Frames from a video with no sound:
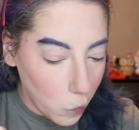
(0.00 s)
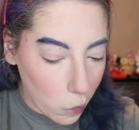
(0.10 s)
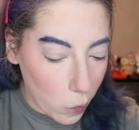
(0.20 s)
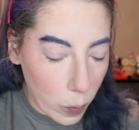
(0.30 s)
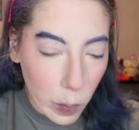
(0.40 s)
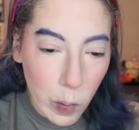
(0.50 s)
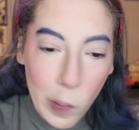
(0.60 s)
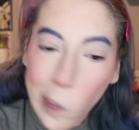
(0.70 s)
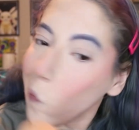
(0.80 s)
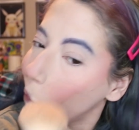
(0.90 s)
I also
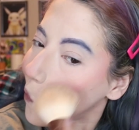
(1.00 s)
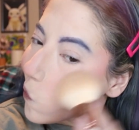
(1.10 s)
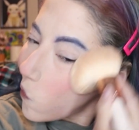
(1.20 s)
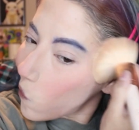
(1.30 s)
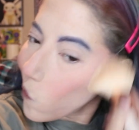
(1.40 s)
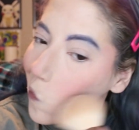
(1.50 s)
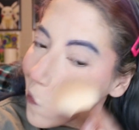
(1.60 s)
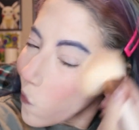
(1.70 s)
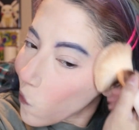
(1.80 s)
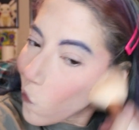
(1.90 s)
want to make these
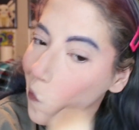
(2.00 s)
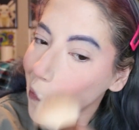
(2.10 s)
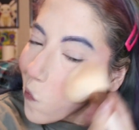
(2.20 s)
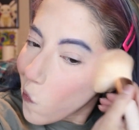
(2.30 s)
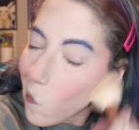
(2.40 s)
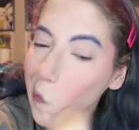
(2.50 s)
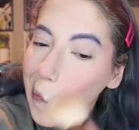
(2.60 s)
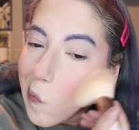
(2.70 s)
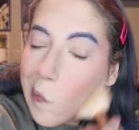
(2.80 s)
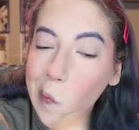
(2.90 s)
easy to get
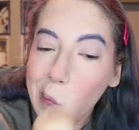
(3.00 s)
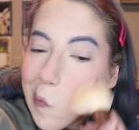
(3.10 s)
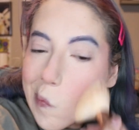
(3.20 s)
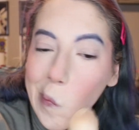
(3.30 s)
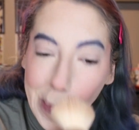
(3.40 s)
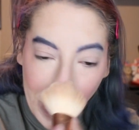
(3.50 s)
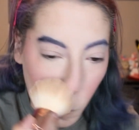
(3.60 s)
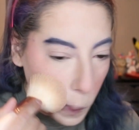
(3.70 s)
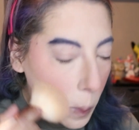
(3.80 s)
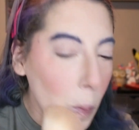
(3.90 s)
and you can only buy
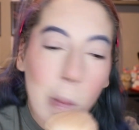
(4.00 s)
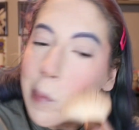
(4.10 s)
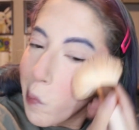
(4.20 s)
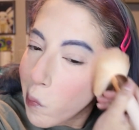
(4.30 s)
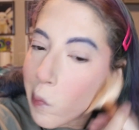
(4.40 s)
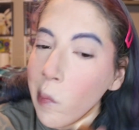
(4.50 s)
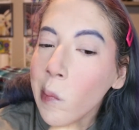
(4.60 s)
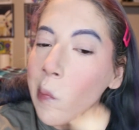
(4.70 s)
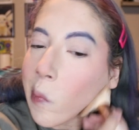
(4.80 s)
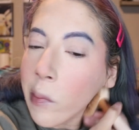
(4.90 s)
Catrice on
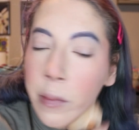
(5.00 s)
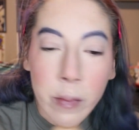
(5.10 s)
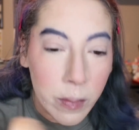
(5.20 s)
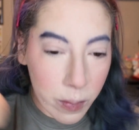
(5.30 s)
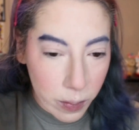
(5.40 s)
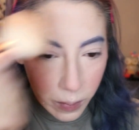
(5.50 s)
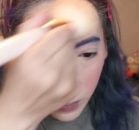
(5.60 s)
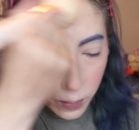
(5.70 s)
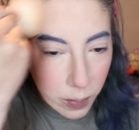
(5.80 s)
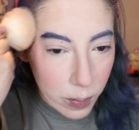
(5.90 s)
the Catrice
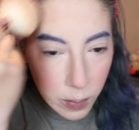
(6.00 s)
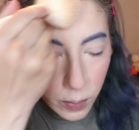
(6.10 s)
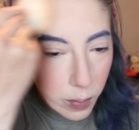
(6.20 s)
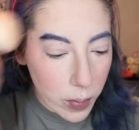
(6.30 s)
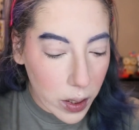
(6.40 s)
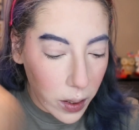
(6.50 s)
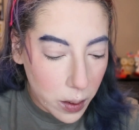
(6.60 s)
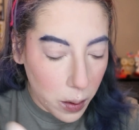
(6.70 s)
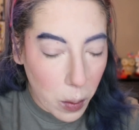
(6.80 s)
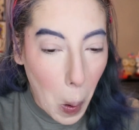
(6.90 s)
website
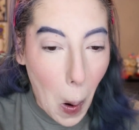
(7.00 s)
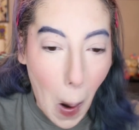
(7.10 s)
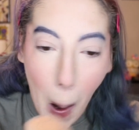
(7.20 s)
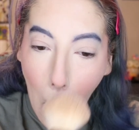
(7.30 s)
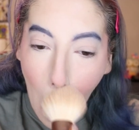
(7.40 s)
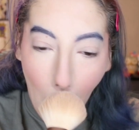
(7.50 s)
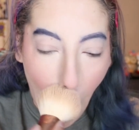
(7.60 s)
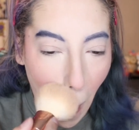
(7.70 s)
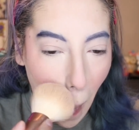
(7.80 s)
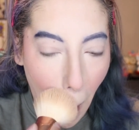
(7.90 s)
or Amazon
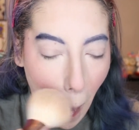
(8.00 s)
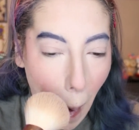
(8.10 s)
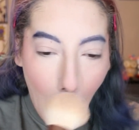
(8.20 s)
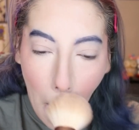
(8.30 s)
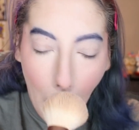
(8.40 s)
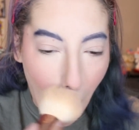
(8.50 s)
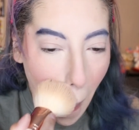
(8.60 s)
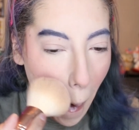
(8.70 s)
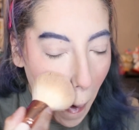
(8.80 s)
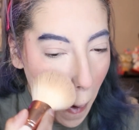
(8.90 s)
and some people aren't
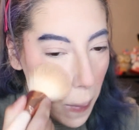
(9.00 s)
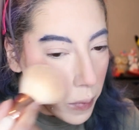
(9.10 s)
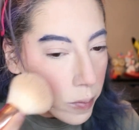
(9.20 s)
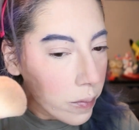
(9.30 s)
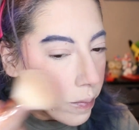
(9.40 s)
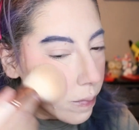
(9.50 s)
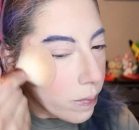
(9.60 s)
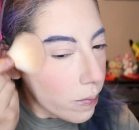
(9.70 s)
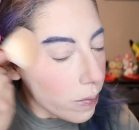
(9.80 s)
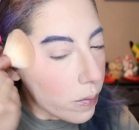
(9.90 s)
big on shopping on
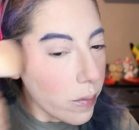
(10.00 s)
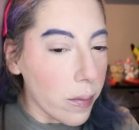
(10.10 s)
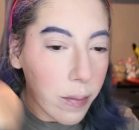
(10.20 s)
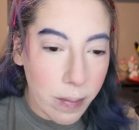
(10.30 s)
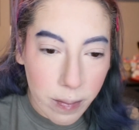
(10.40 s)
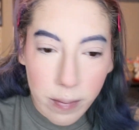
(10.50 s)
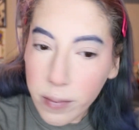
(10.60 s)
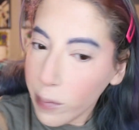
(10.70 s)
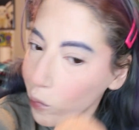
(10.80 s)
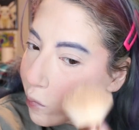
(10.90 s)
Amazon and there's
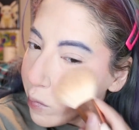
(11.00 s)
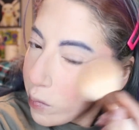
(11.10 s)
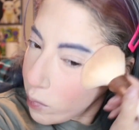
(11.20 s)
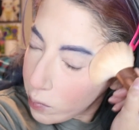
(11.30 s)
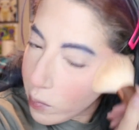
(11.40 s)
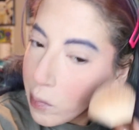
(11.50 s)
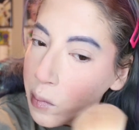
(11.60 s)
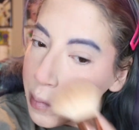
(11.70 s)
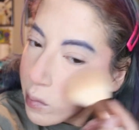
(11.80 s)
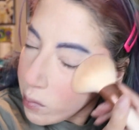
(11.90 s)
nothing wrong with that
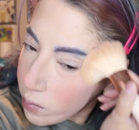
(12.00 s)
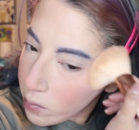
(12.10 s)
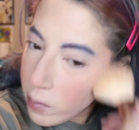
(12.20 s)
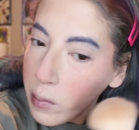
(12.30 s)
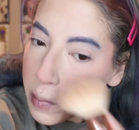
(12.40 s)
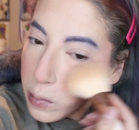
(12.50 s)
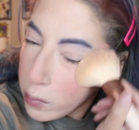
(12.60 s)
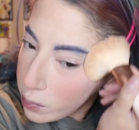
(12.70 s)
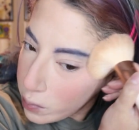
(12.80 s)
so avoid